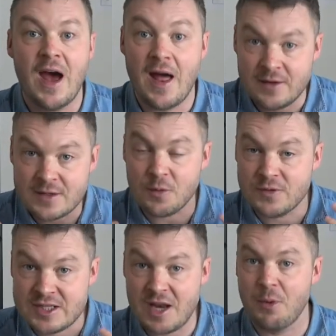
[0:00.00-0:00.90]
And
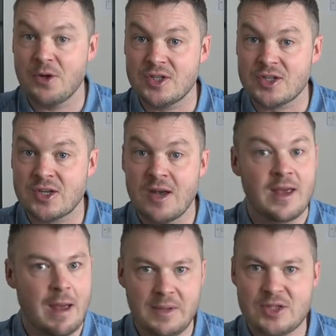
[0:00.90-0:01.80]
syllables
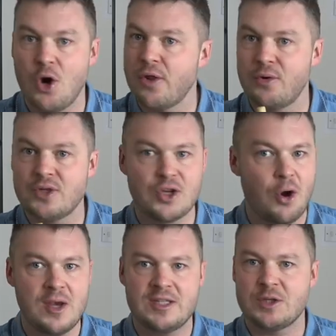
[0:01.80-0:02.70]
can be taught through stories,